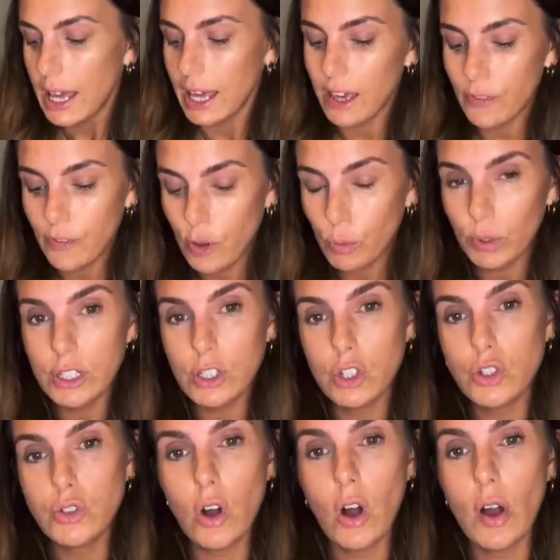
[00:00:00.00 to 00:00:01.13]
If you wanted to
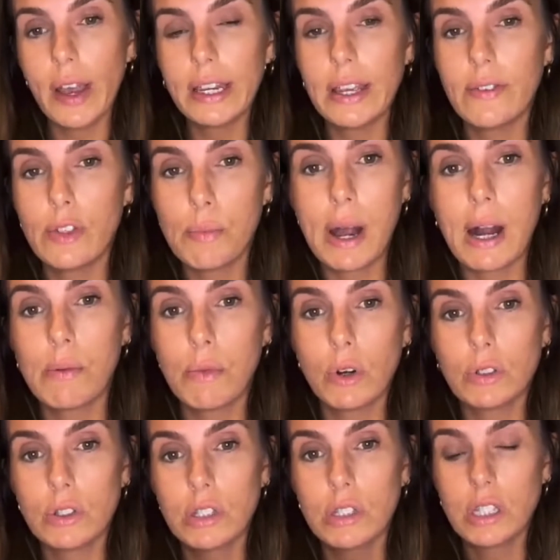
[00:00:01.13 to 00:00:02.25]
try any of the
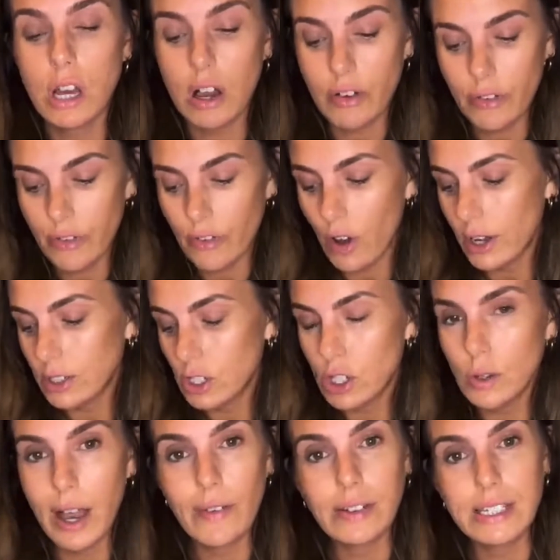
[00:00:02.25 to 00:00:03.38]
Balmond stuff, I
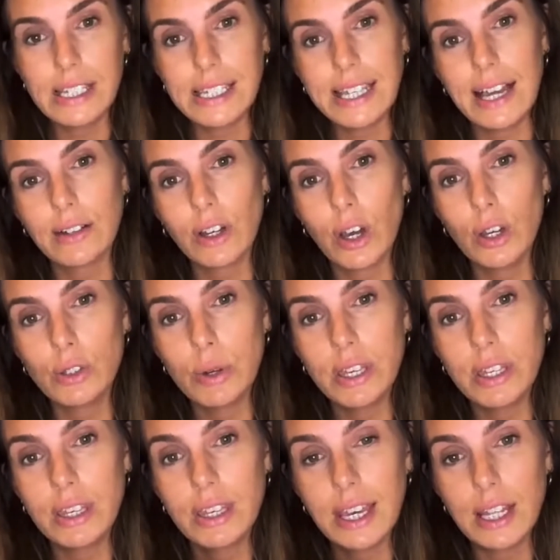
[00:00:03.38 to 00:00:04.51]
do have a discount code where
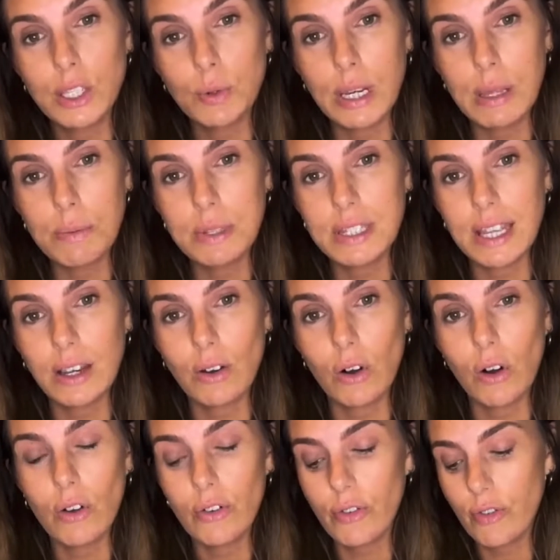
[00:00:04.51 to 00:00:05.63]
you can get 20%
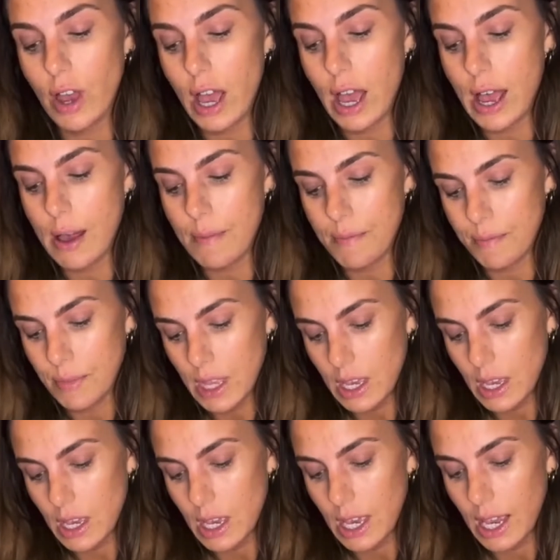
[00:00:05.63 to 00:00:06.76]
off. Um,
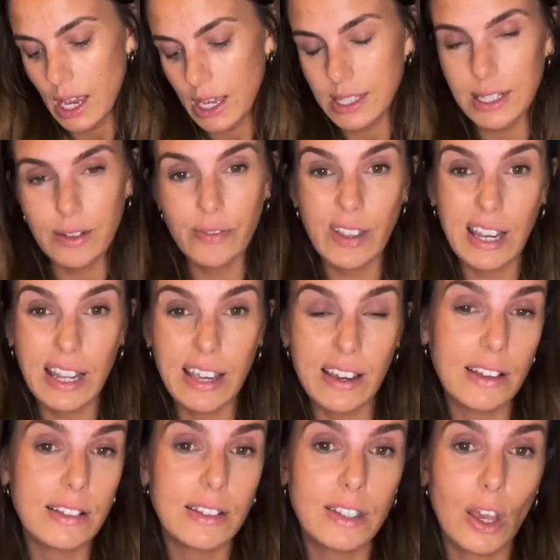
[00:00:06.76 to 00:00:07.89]
it's an
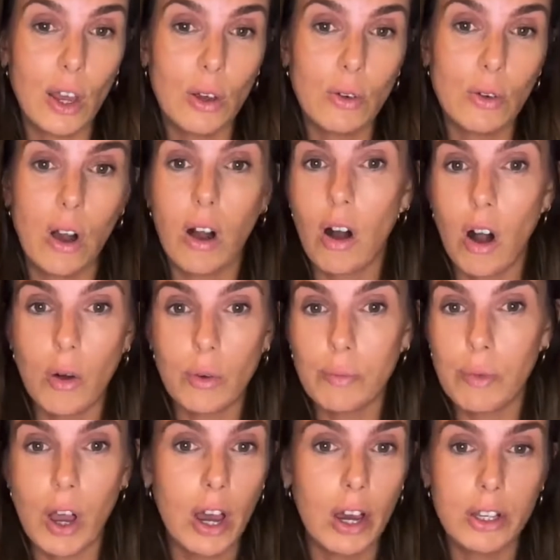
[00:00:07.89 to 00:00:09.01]
affiliate, so I'll
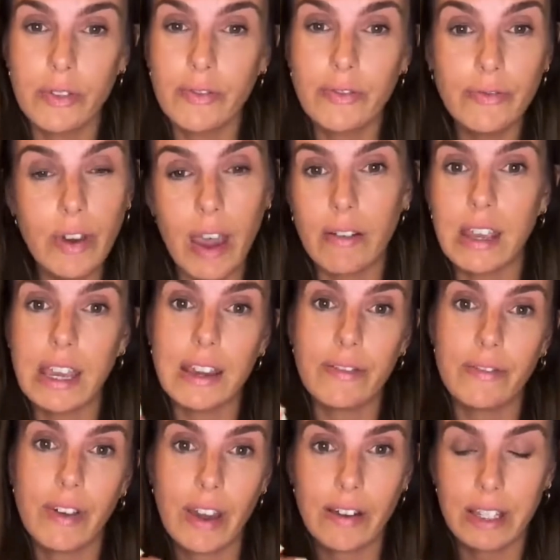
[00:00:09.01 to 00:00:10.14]
earn a very,
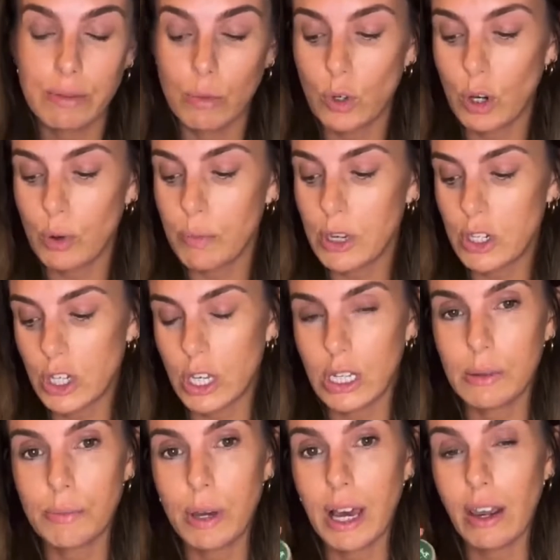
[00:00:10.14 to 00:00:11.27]
very small
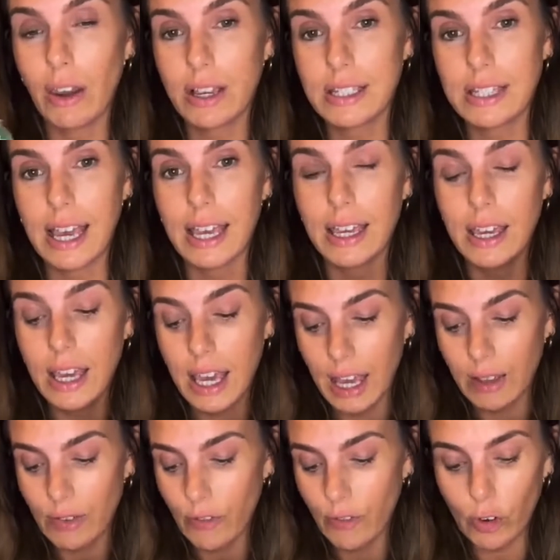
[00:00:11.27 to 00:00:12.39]
commission. But like I say,
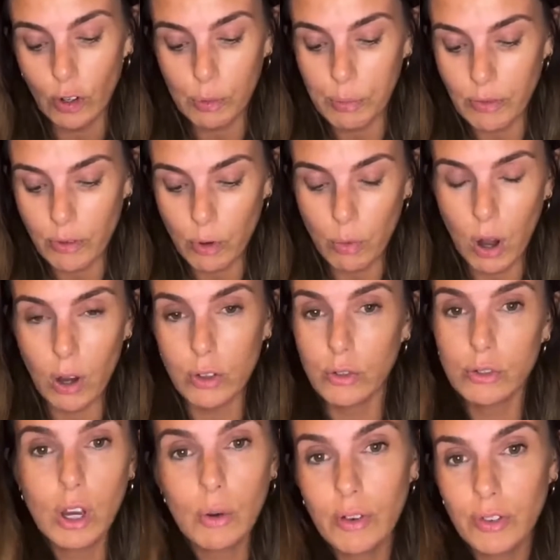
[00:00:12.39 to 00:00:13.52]
if you've followed me for a while, you'll
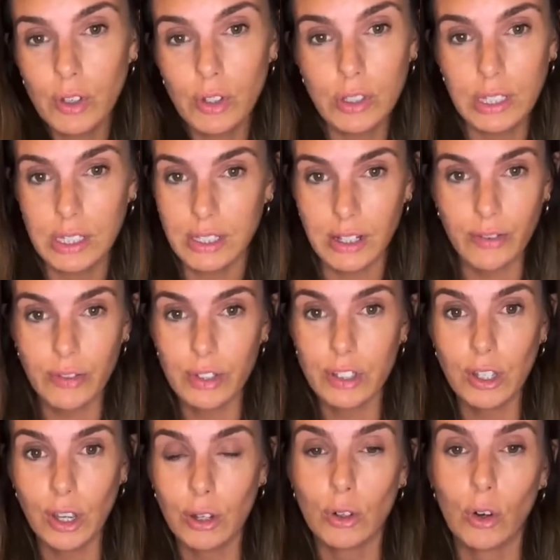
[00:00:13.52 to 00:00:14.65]
know I've used this stuff for
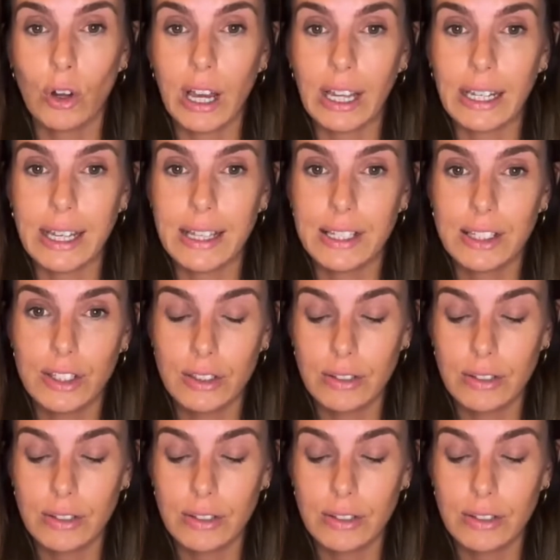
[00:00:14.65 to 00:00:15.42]
so long and it is